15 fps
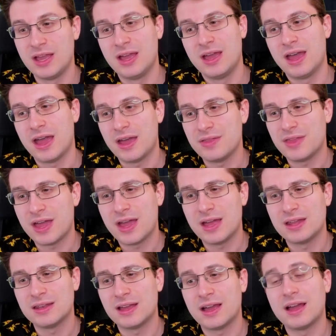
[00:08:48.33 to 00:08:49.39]
And
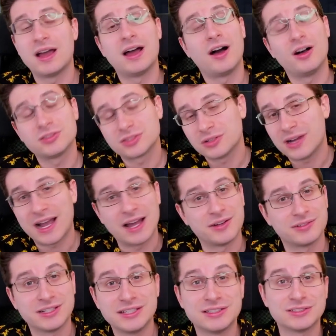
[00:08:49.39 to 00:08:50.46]
then also
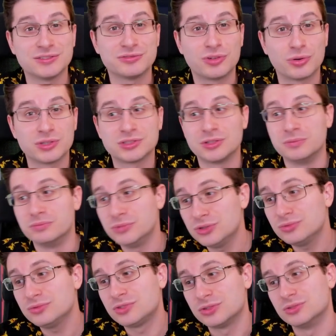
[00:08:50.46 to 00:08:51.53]
Hatterene is of course
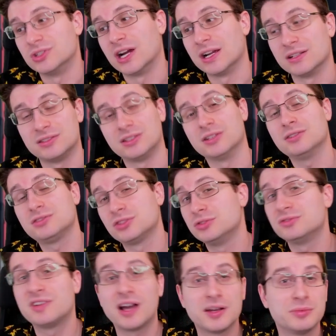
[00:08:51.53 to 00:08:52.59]
immune to Dragon Tail, so
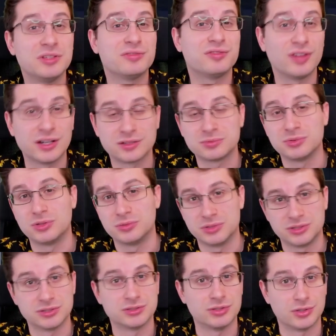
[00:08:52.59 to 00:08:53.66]
you've got to be flexible
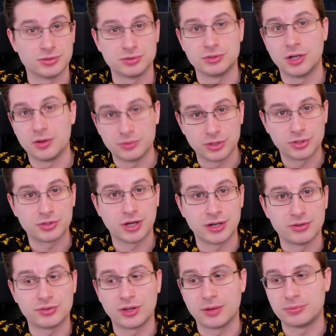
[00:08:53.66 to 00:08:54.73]
with your Duraludon when you're
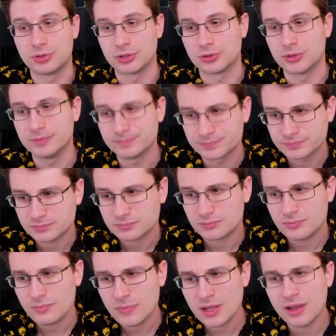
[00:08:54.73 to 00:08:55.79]
trying to stop Trick Room.
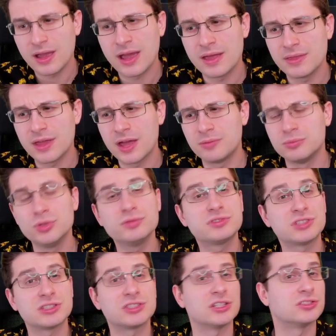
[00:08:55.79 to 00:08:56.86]
And then moves
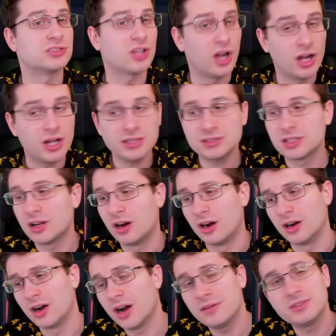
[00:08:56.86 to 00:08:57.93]
such as Taunt
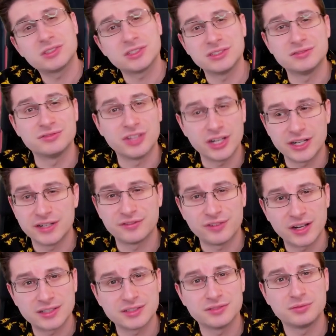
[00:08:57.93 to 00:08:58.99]
are obviously very
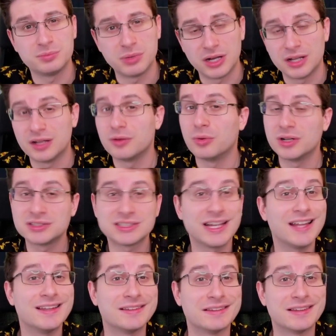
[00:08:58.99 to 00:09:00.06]
effective, but once
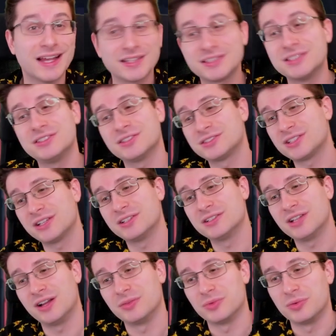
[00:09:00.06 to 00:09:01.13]
again, that's easier said than
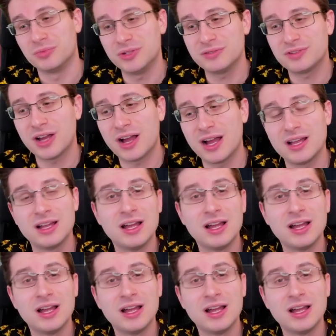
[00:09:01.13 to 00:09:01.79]
done. When we've got